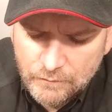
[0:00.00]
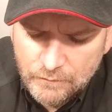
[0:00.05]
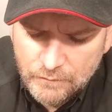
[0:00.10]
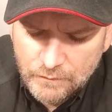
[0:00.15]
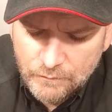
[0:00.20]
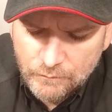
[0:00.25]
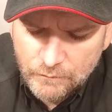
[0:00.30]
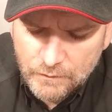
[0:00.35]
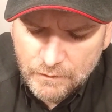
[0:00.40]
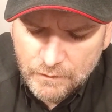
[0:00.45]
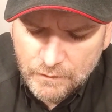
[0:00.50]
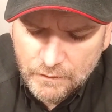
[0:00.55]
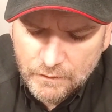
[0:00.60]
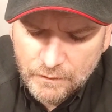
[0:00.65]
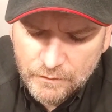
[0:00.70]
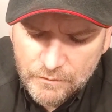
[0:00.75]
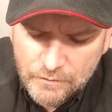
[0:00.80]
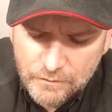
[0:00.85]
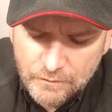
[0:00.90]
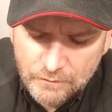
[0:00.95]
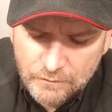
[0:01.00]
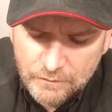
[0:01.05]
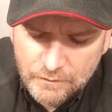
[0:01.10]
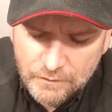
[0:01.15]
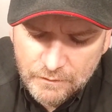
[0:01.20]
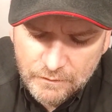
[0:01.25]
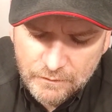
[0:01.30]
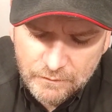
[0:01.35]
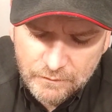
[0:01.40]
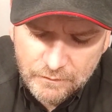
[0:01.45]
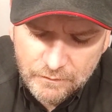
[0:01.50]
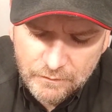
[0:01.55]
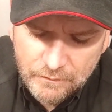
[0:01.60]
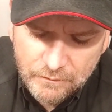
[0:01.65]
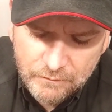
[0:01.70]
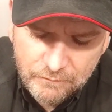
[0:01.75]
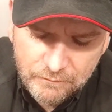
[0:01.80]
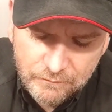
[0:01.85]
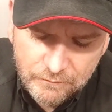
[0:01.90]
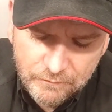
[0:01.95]
and then we can get started.
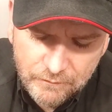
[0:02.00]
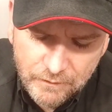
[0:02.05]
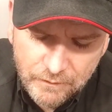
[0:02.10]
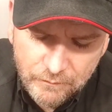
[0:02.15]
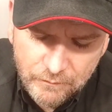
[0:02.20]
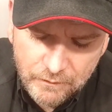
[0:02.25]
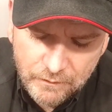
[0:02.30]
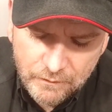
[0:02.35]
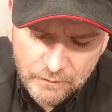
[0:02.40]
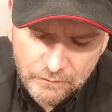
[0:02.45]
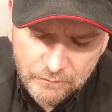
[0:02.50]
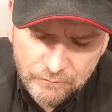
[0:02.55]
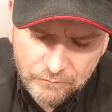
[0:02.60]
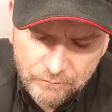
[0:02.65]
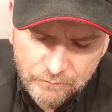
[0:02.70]
There we go.